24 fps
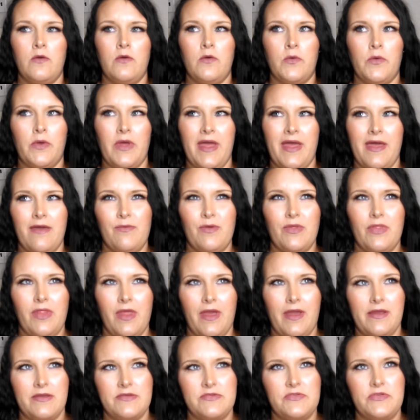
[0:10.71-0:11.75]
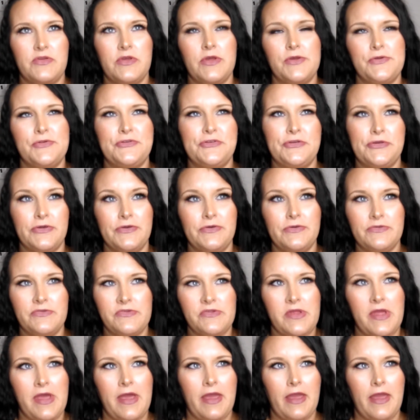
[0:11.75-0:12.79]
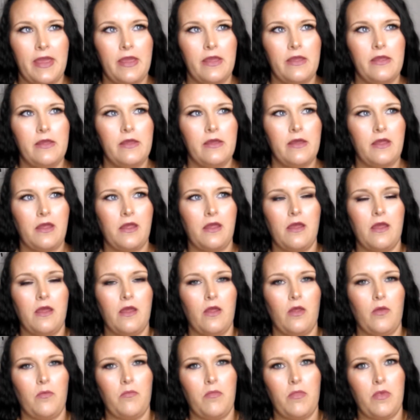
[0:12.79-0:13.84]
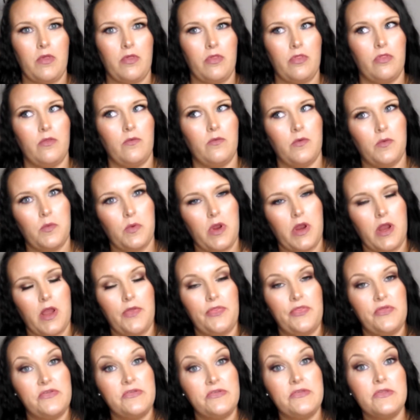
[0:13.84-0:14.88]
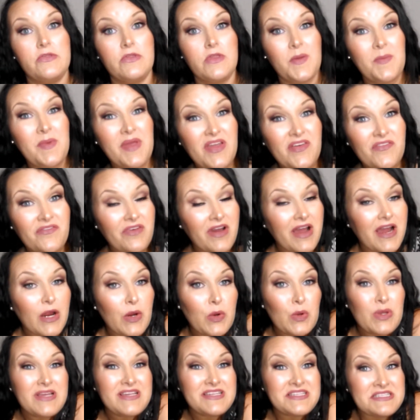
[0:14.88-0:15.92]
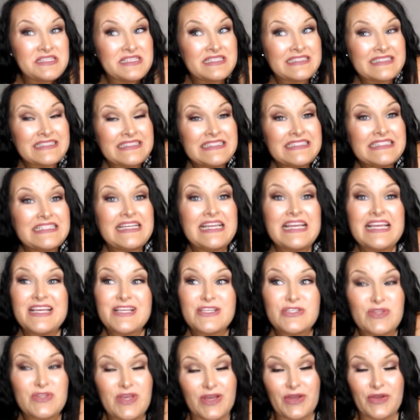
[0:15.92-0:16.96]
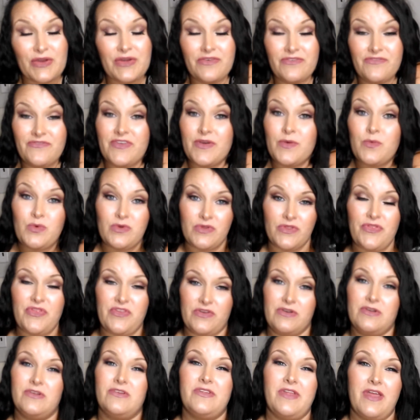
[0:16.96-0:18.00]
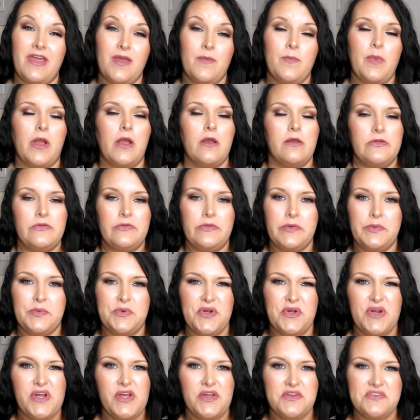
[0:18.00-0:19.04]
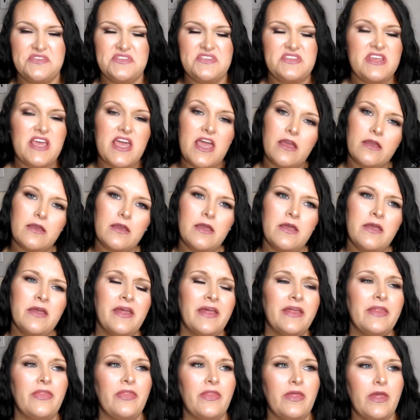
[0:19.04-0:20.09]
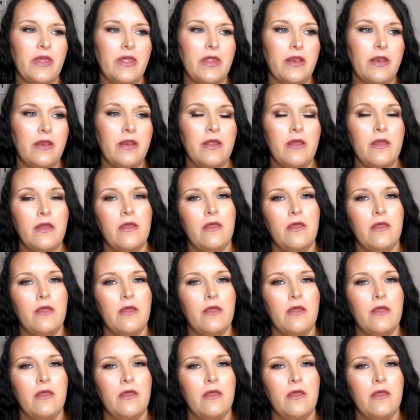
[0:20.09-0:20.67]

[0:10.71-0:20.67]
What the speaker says: well, I have one last Tuesday, the one where I got the stomach virus. So I couldn't film one Thursday because we were all sick. And then